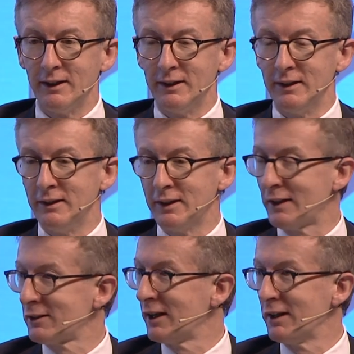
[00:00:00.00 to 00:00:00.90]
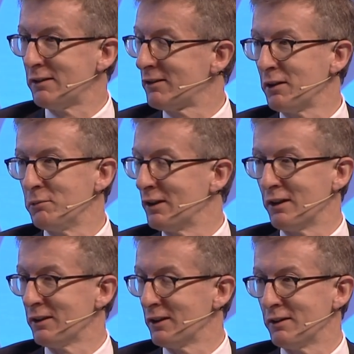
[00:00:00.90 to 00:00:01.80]
In that case, I mean,
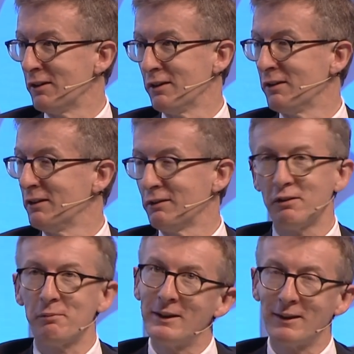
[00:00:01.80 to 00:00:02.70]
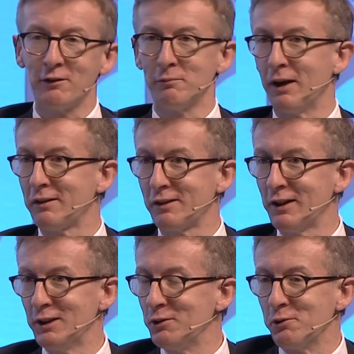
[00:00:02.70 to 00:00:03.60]
the speaking of
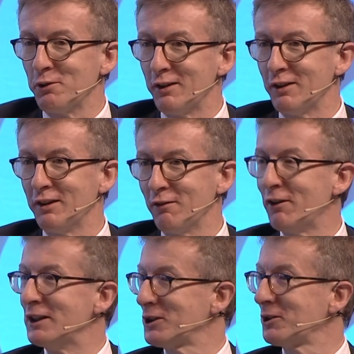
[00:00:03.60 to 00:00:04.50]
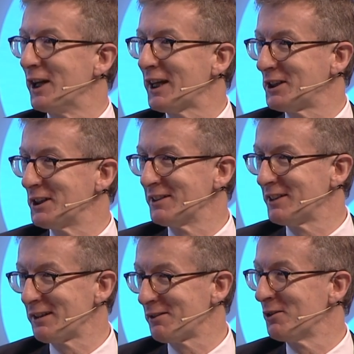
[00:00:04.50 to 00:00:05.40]
Marseille, you know, the French connection
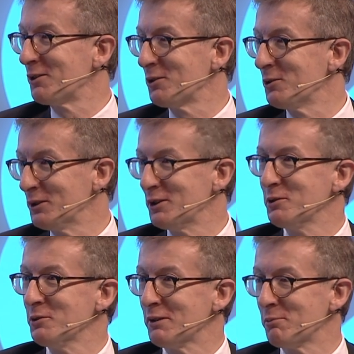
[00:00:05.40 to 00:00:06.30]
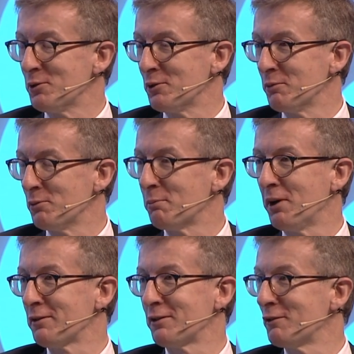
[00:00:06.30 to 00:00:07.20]
takes on a whole new and more
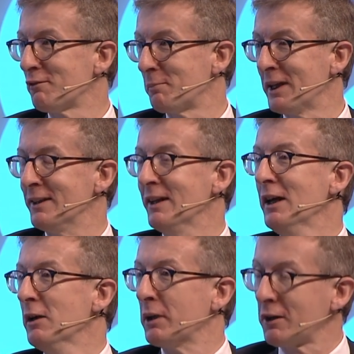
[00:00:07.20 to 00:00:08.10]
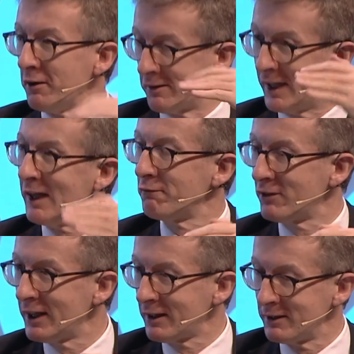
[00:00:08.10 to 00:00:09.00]
positive spin because they have
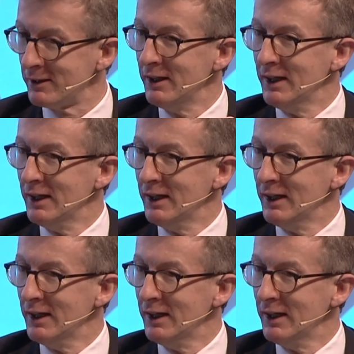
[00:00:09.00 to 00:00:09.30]
taken